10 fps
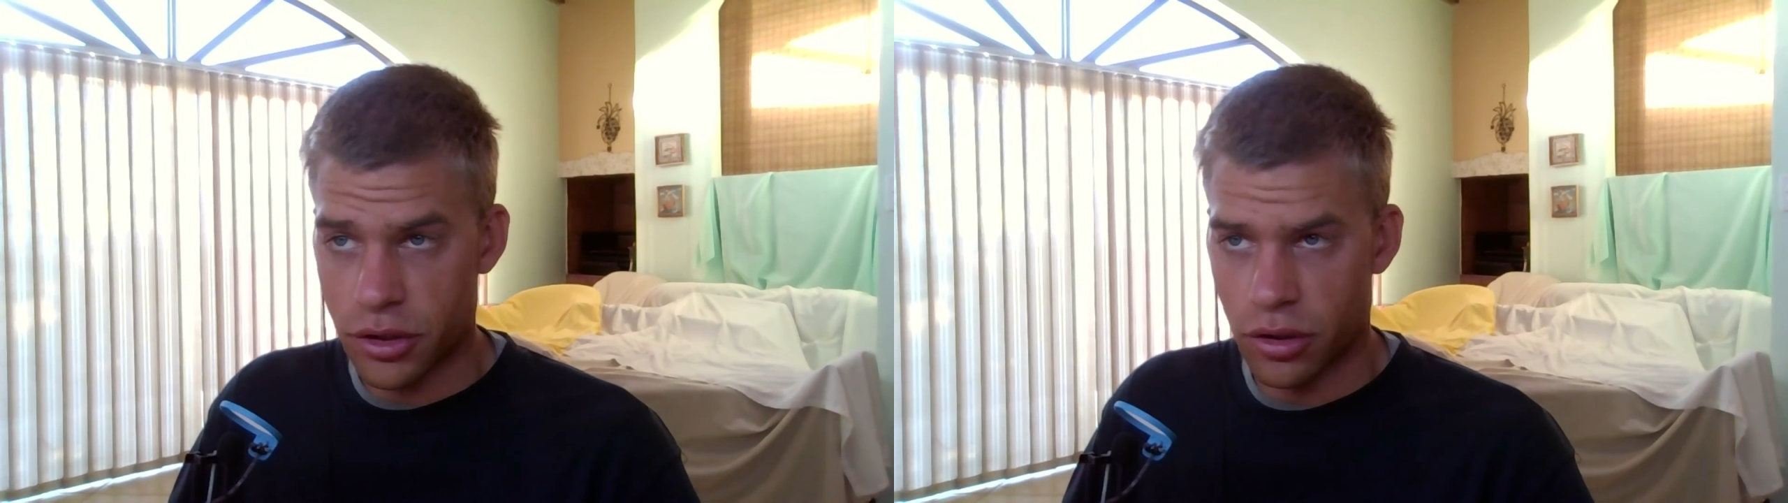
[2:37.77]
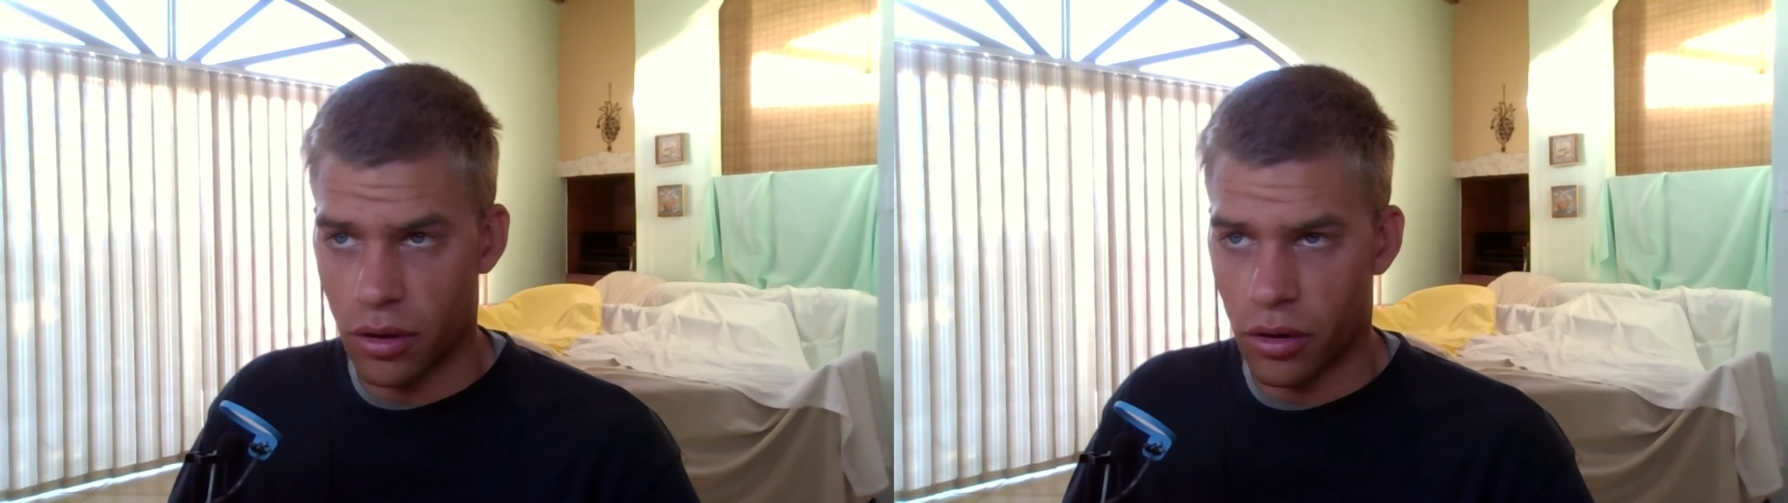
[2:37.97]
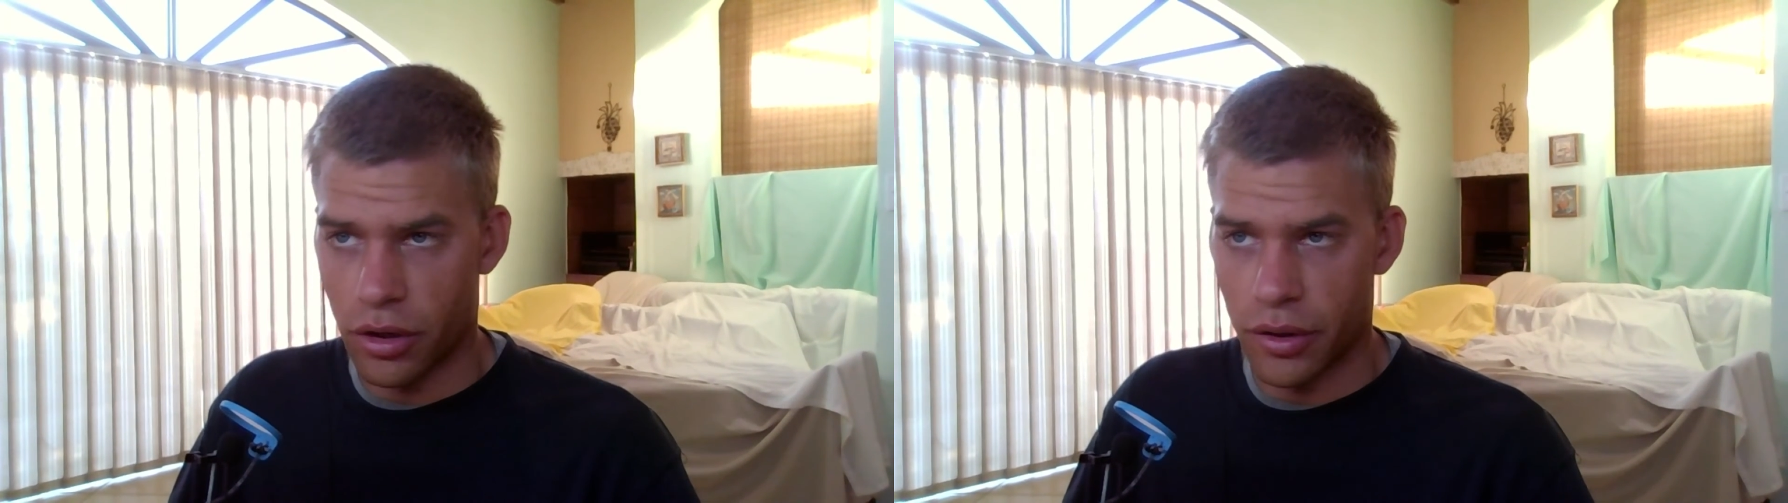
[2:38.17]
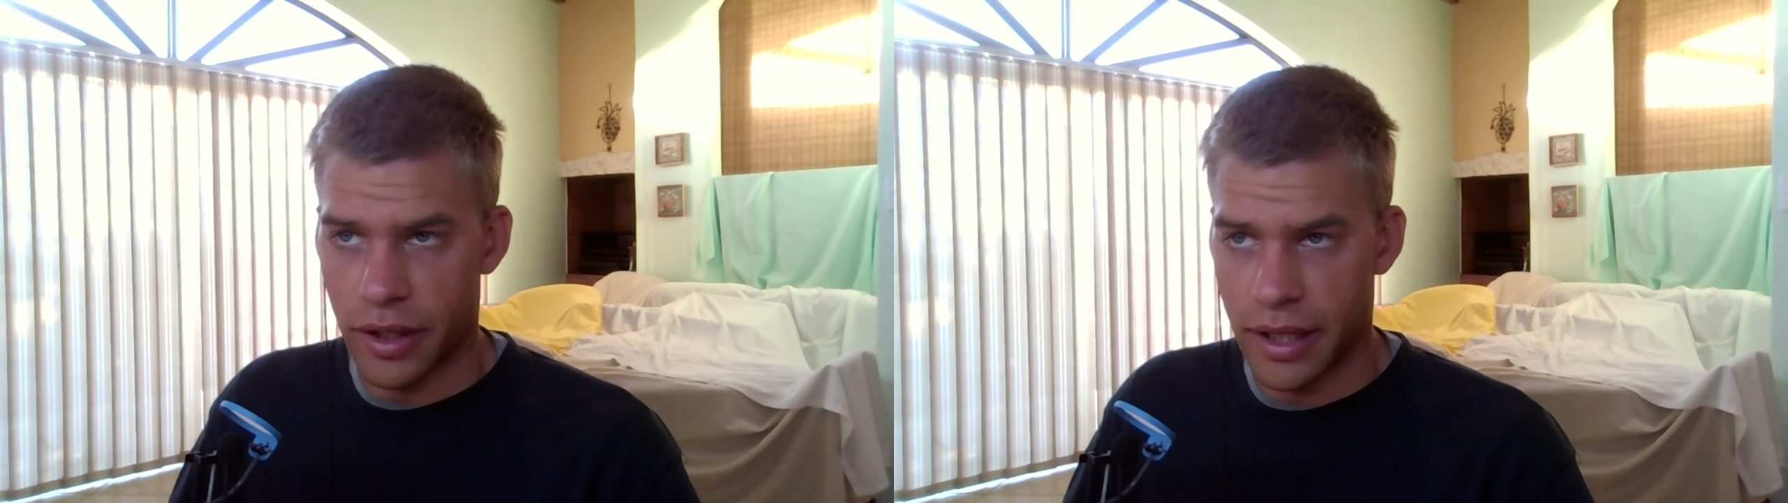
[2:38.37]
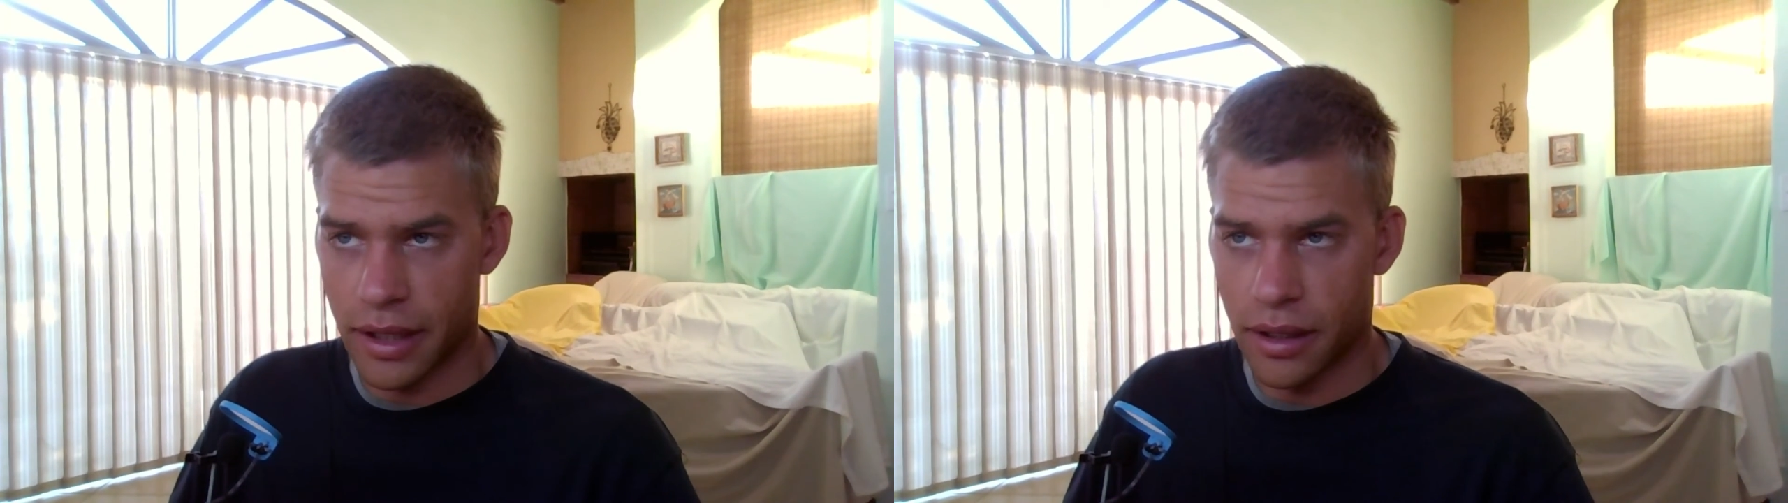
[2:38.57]
scenario
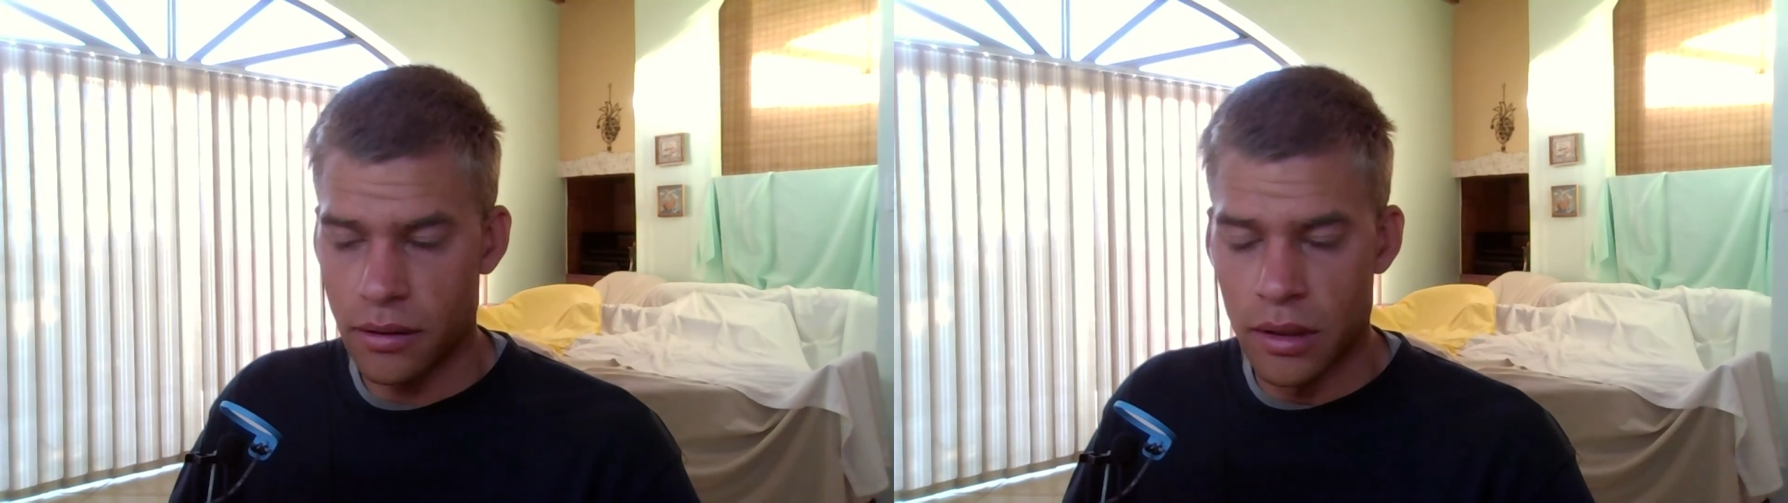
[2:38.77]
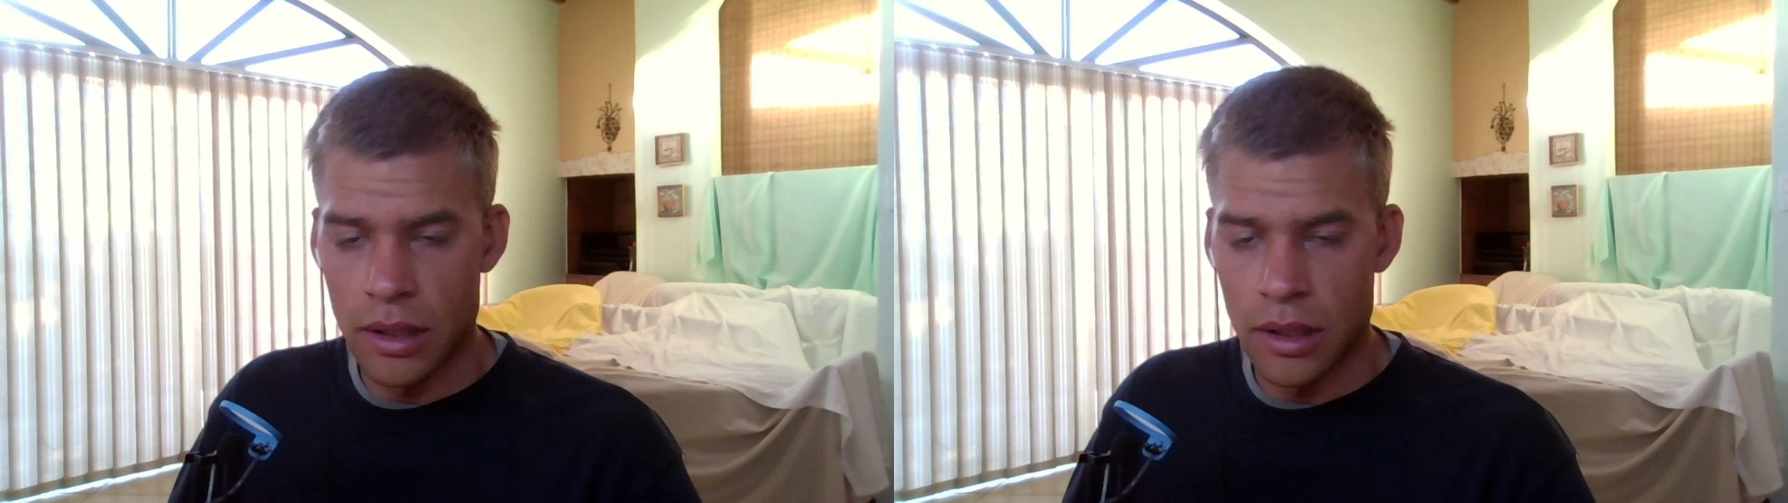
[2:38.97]
here,